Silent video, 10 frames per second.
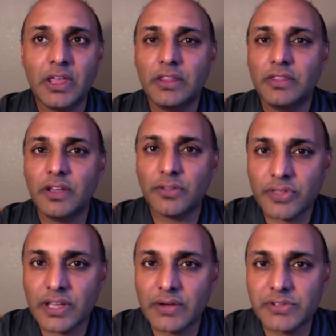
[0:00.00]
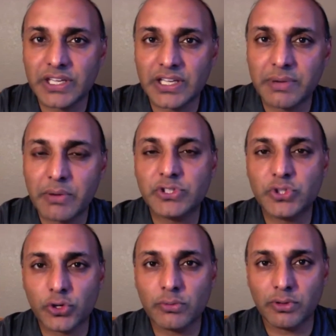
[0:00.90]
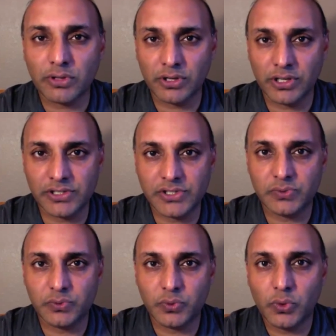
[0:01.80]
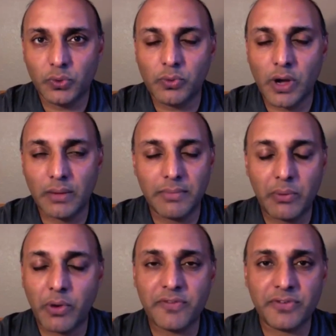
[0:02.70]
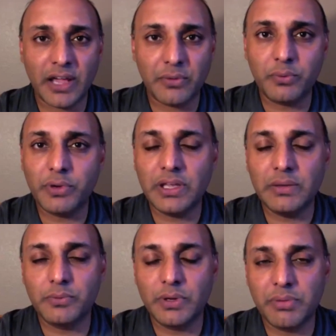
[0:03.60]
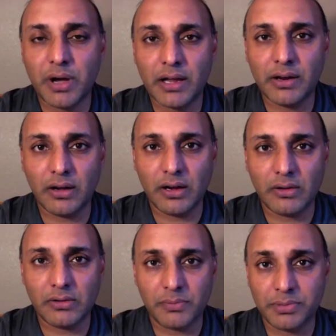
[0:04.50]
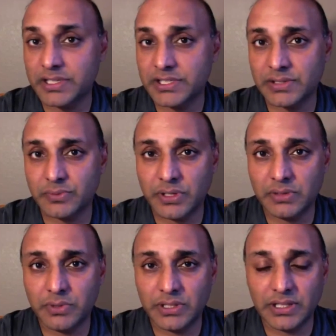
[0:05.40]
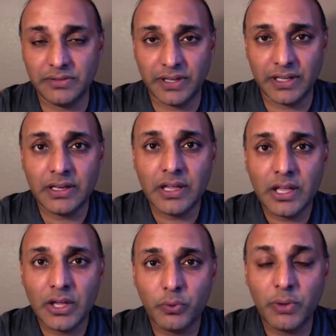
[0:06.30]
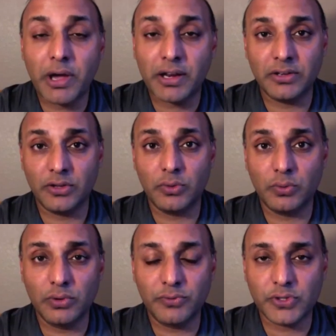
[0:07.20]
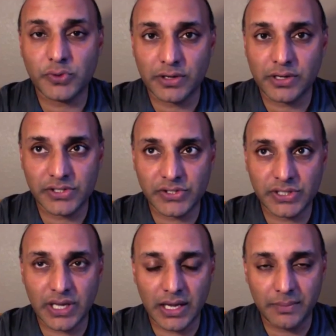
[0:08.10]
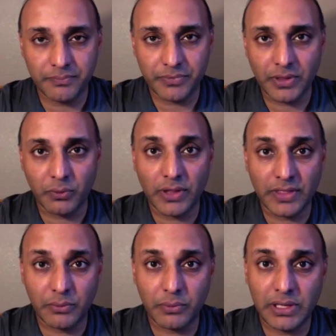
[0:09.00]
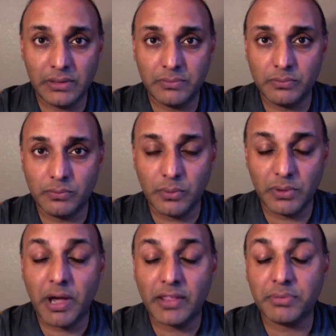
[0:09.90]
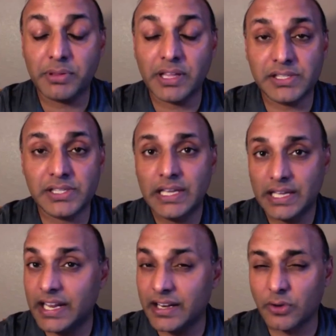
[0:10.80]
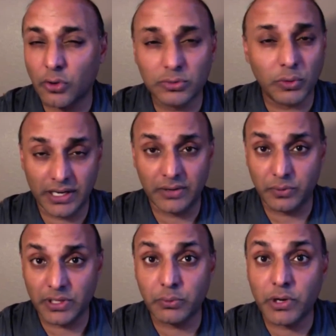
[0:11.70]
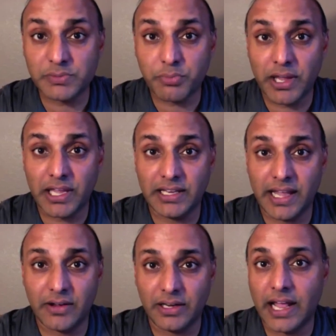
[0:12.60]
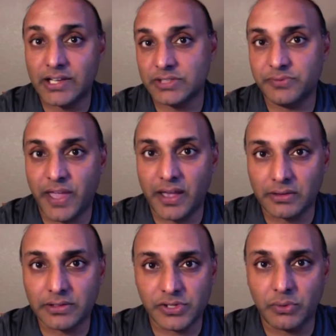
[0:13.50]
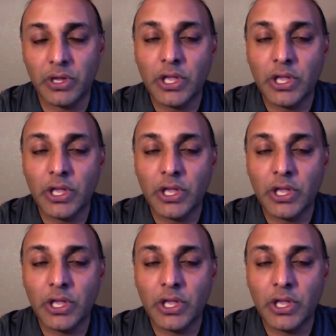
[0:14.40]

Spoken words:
The other thing I was thinking about was durable goods. My wife and I, when we bought our place that we live in, we bought a new refrigerator because the one that when we bought the place, it had an old one and it really was breaking down. It actually failed. So